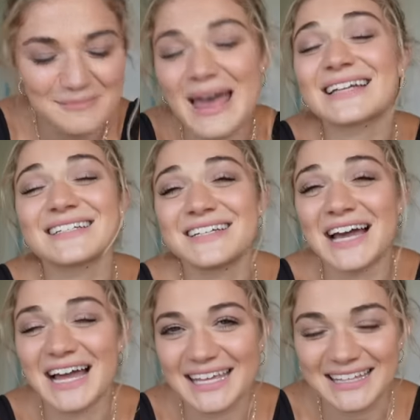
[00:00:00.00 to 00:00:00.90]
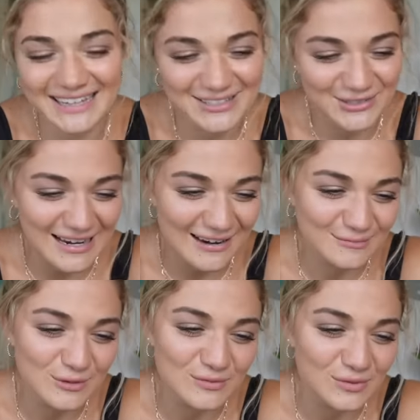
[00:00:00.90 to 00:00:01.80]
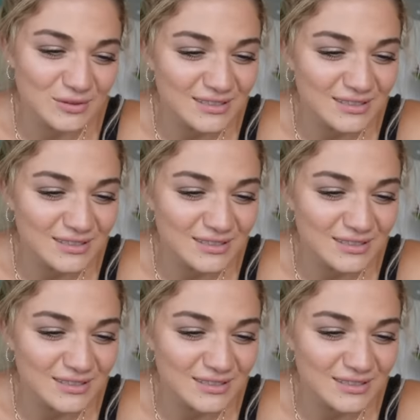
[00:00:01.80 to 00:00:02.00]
Matt did not get laser hair removal.